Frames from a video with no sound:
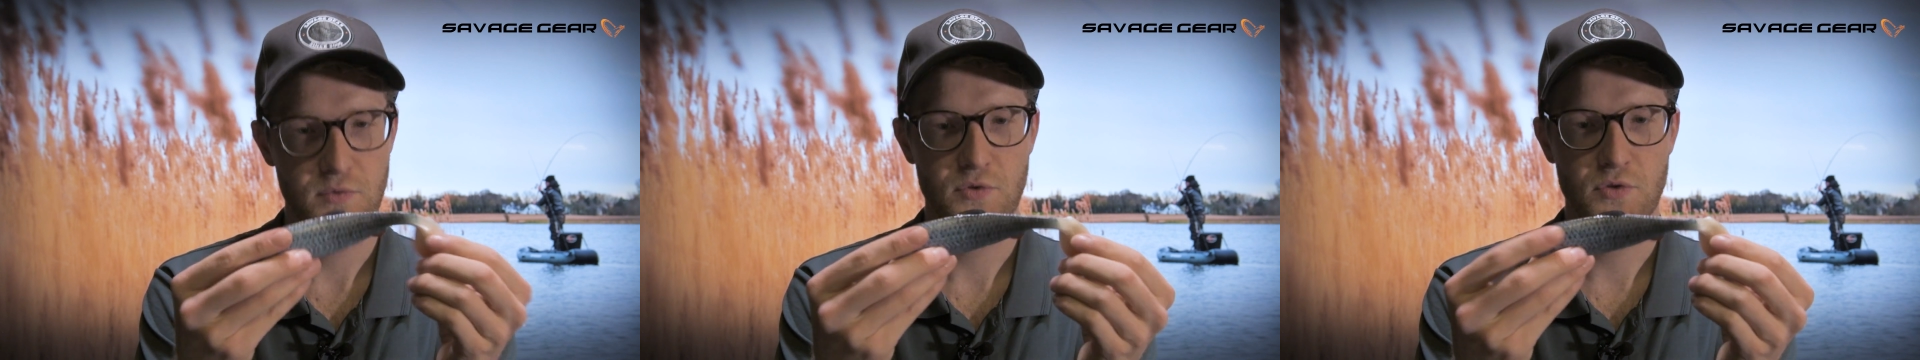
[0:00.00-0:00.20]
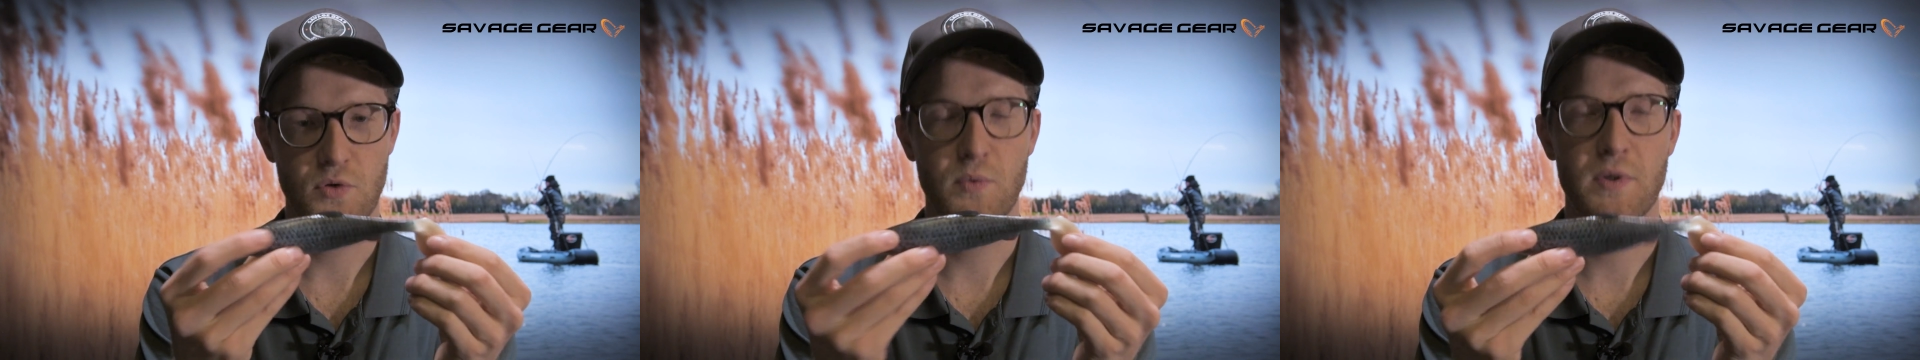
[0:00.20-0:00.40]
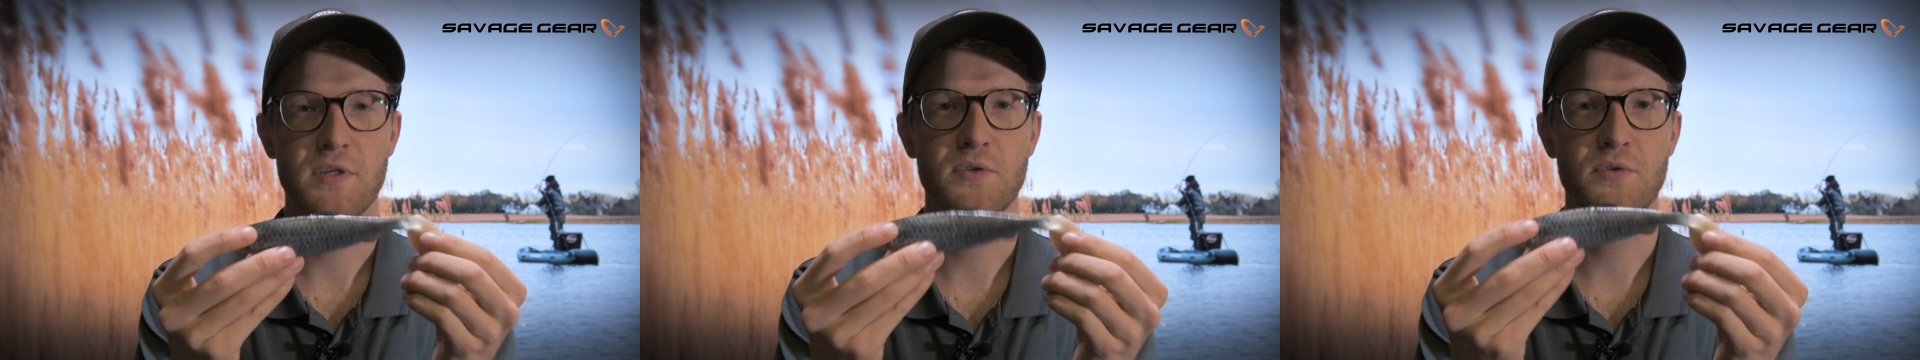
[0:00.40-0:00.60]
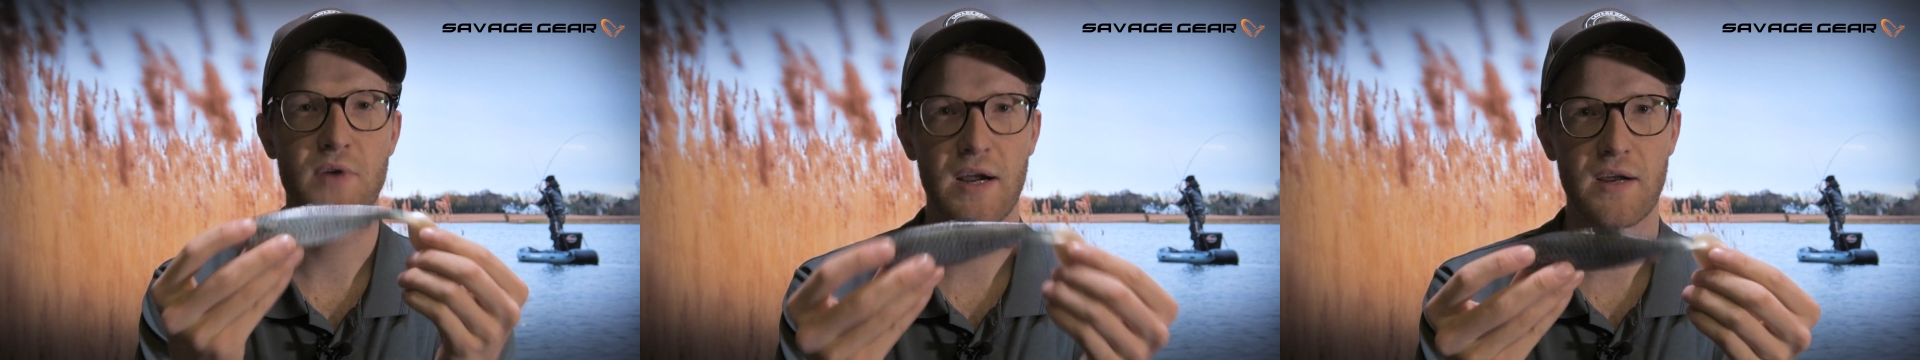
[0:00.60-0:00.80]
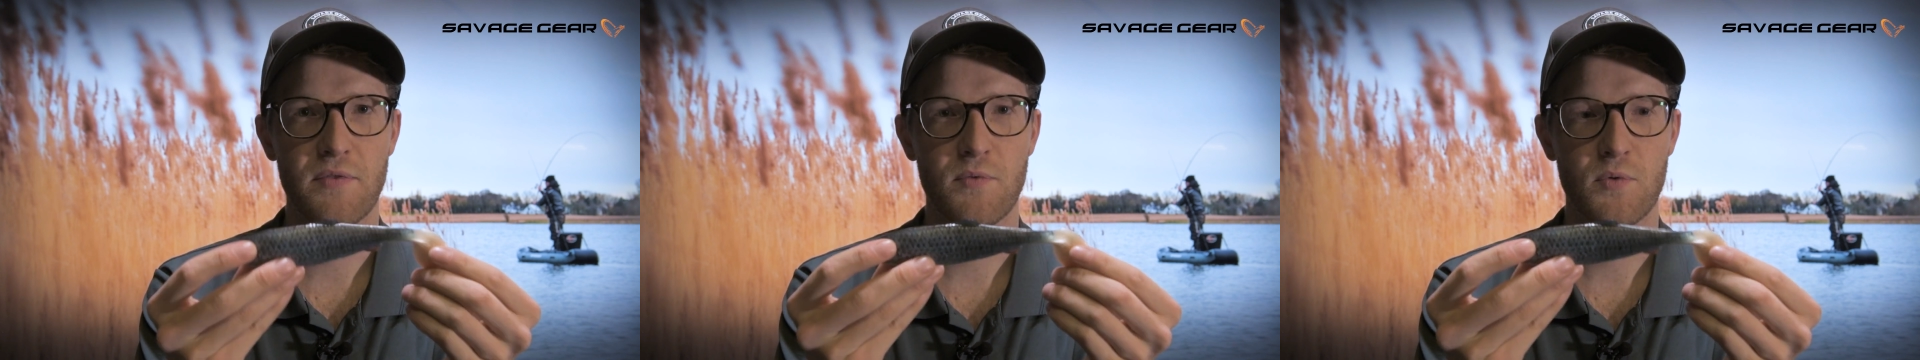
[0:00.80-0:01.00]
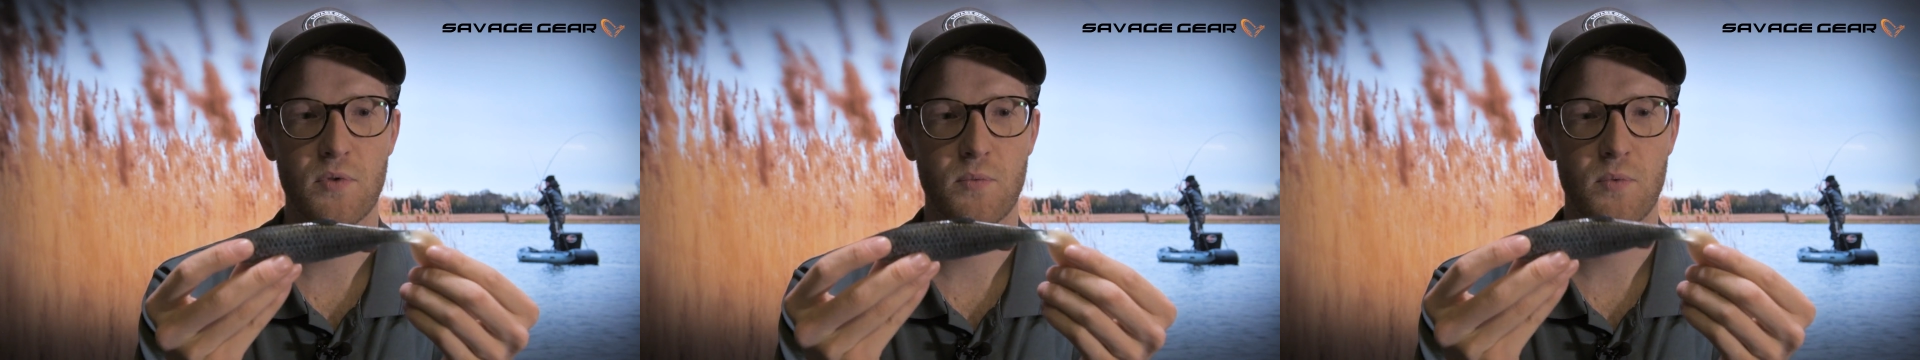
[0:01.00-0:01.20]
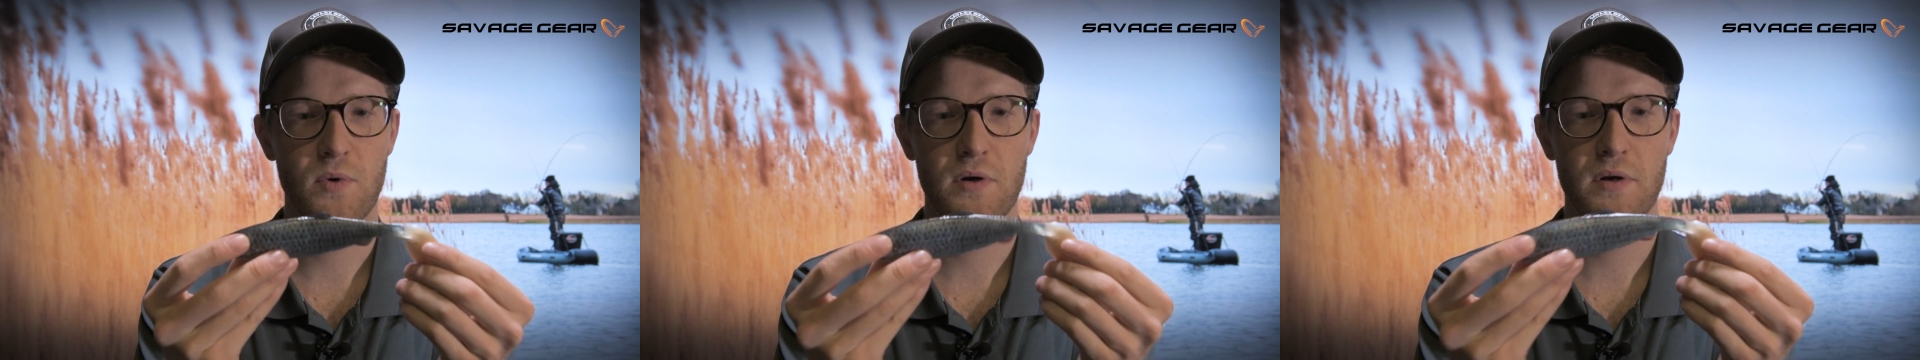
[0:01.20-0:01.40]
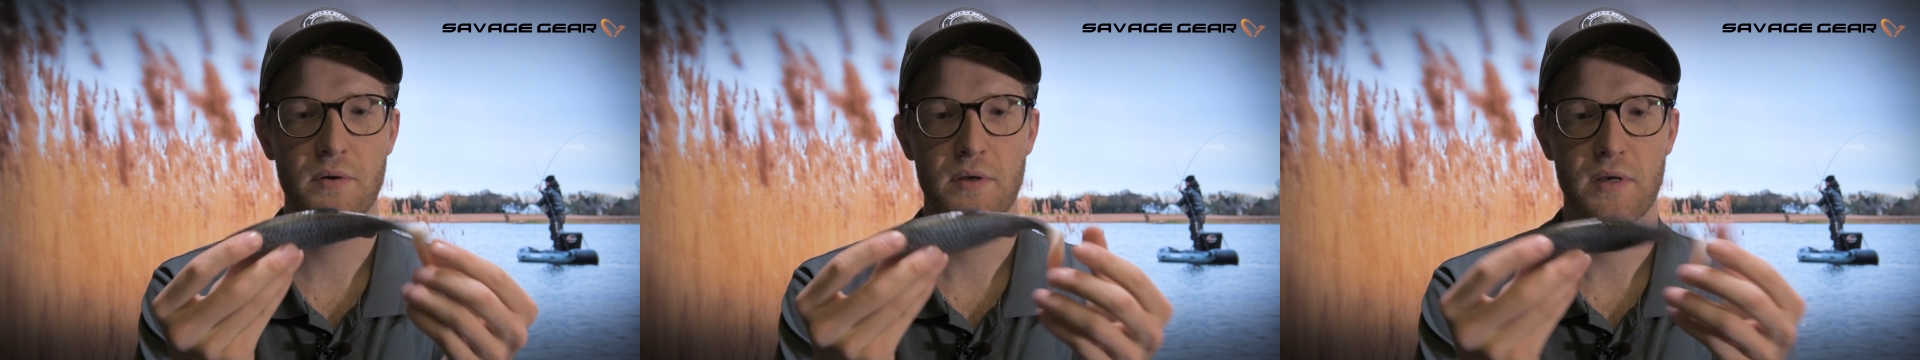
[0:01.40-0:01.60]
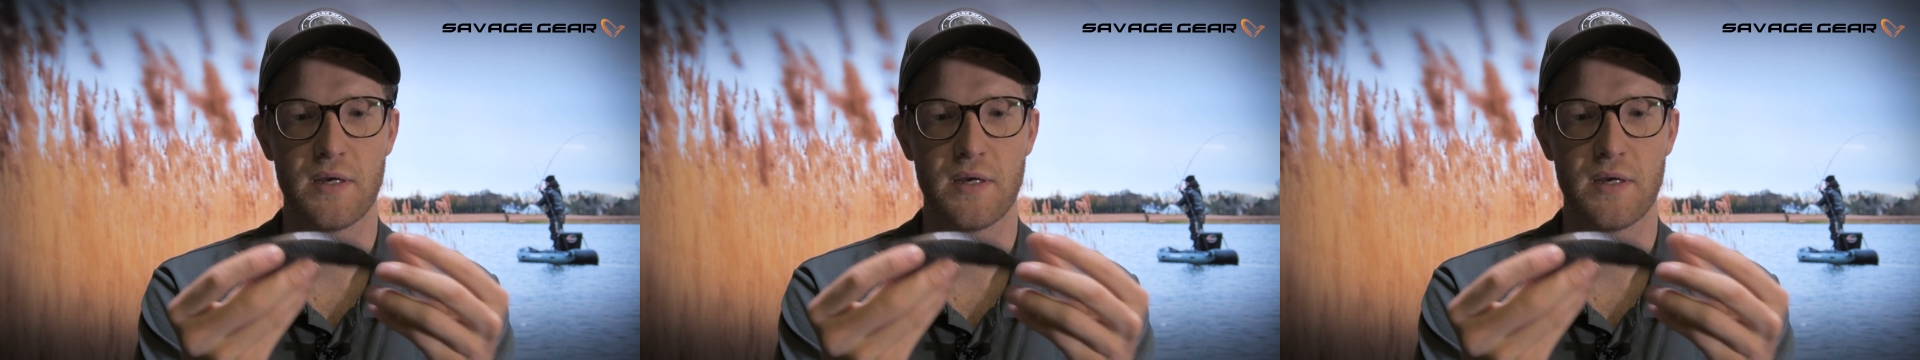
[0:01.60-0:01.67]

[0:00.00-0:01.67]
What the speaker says: So when you drag it through the water,